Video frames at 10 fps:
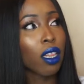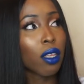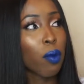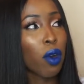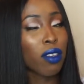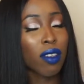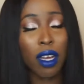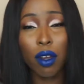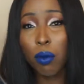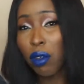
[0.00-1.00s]
The ones
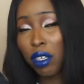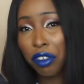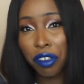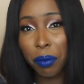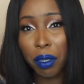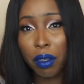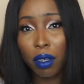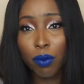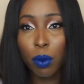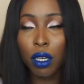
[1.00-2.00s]
that come with the
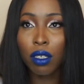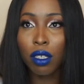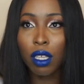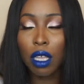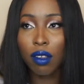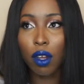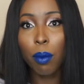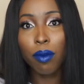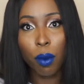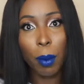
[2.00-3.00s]
shipping, when things are
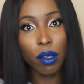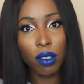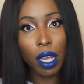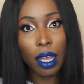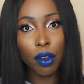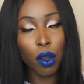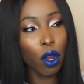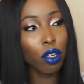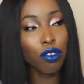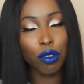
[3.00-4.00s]
coming from outside your
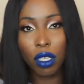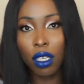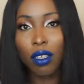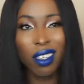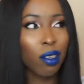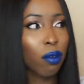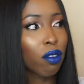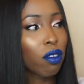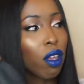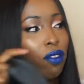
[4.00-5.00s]
country, the
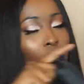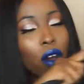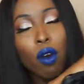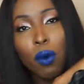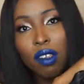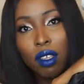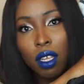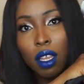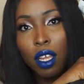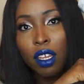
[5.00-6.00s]
stuffs are always
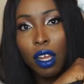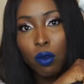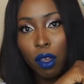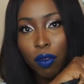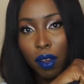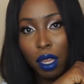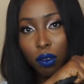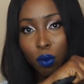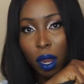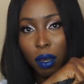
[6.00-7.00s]
in here. That's why you find
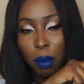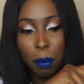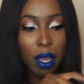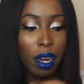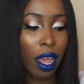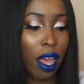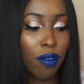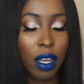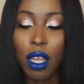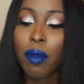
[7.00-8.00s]
this white paper that I
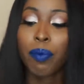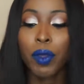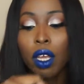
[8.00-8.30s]
have in there.